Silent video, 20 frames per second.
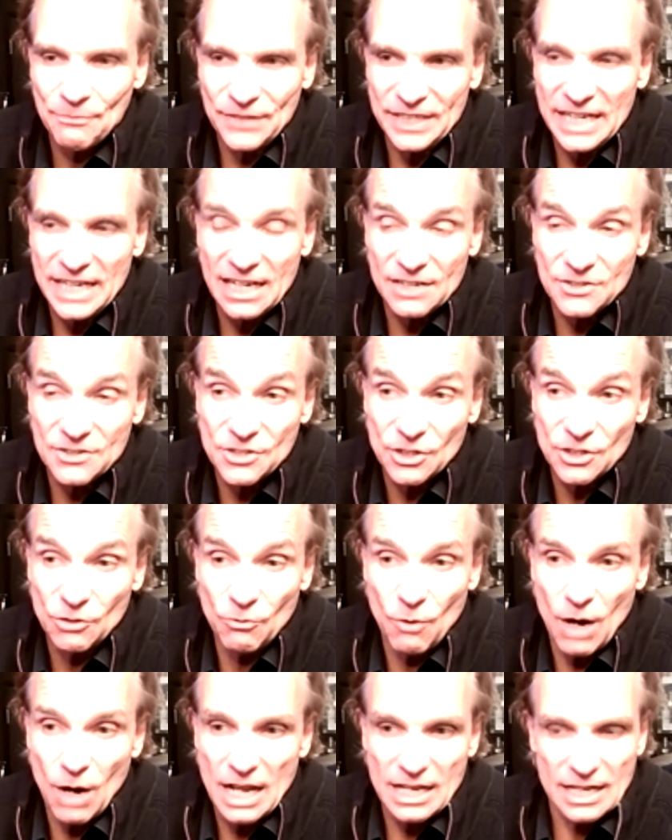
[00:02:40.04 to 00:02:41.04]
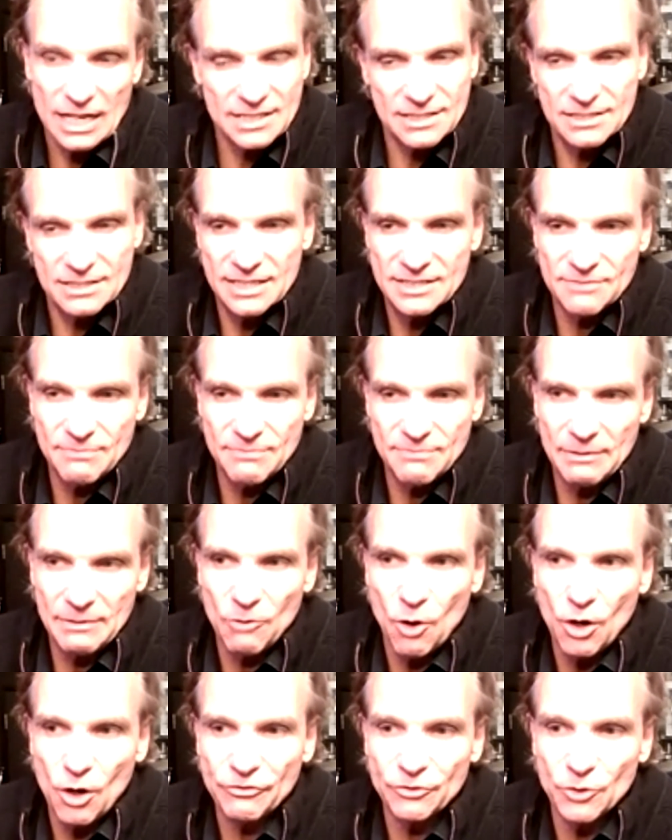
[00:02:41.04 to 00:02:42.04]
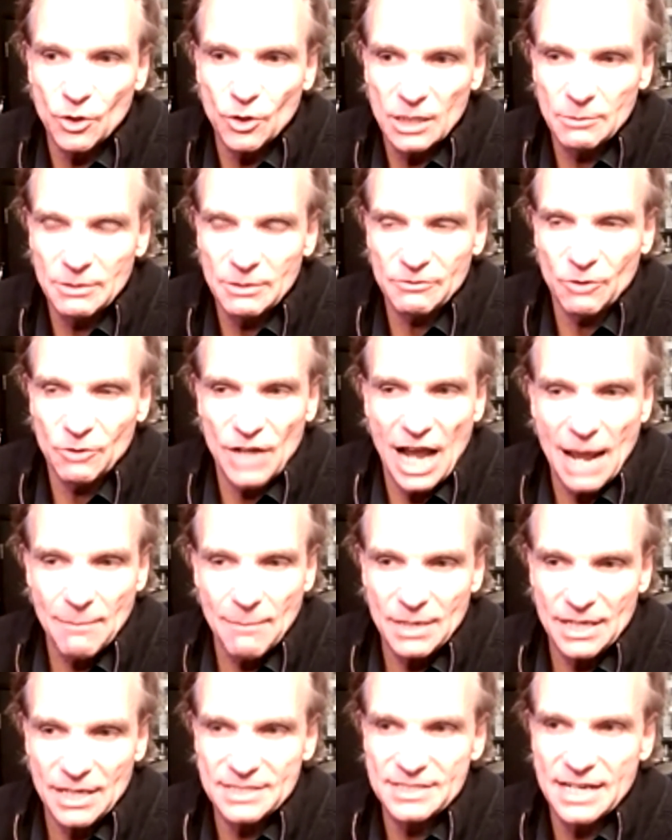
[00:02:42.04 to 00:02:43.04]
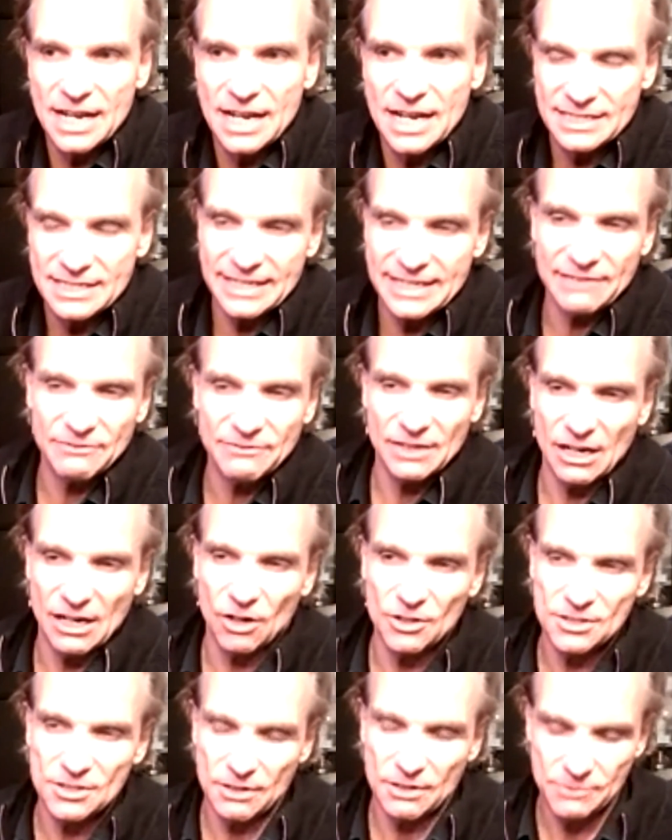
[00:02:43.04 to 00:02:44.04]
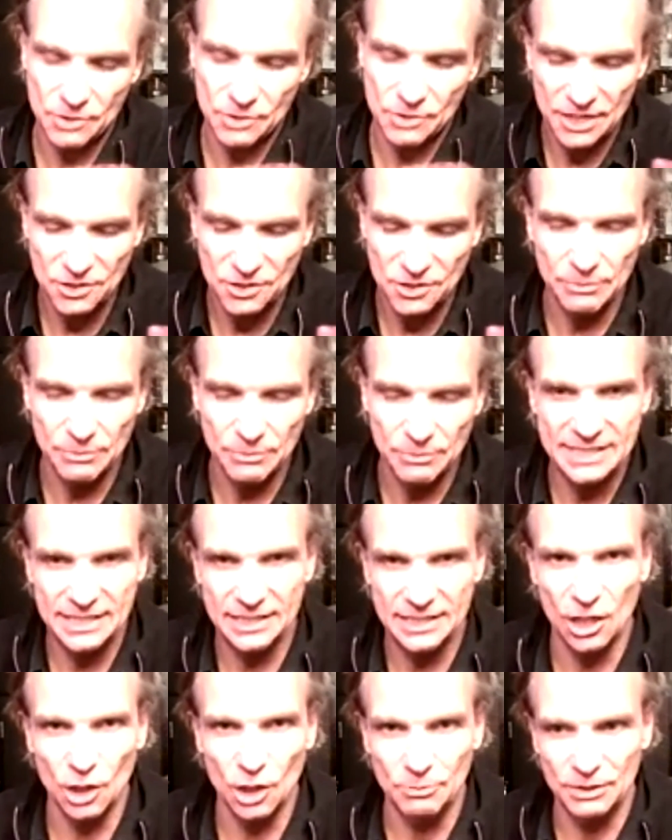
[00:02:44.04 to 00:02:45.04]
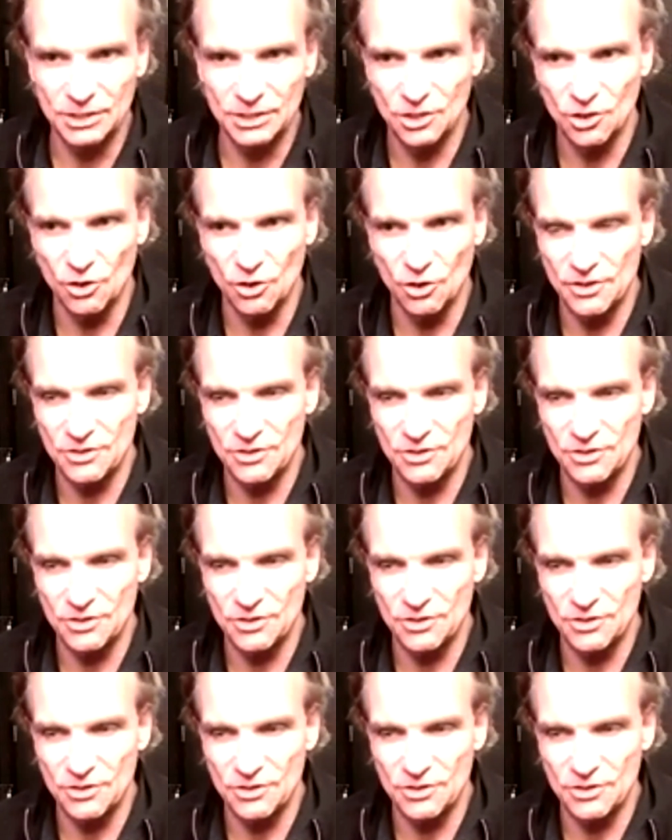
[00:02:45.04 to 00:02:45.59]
Yeah, so let's maybe walk through a little bit what Upland does, and then also trying to mix in a little bit, the